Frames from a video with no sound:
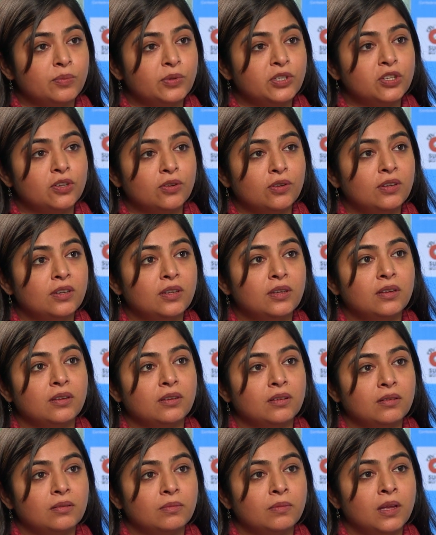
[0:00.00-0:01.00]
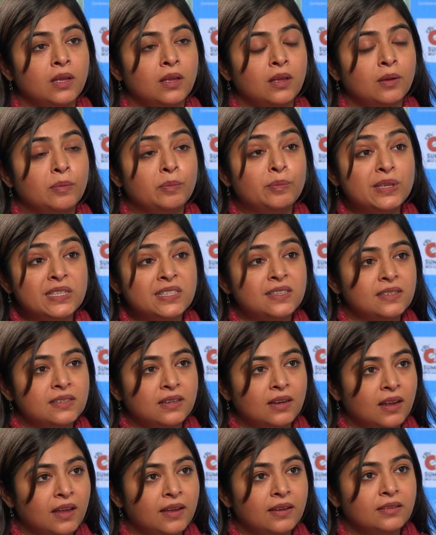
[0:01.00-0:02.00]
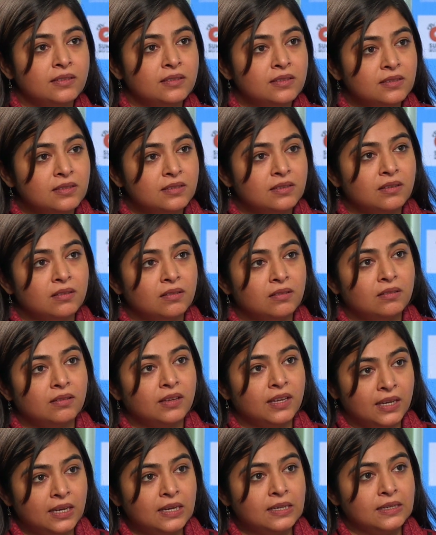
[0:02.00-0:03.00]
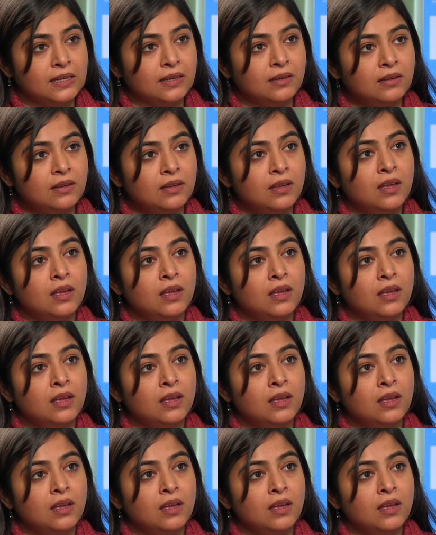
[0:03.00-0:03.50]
particularly business clients in India.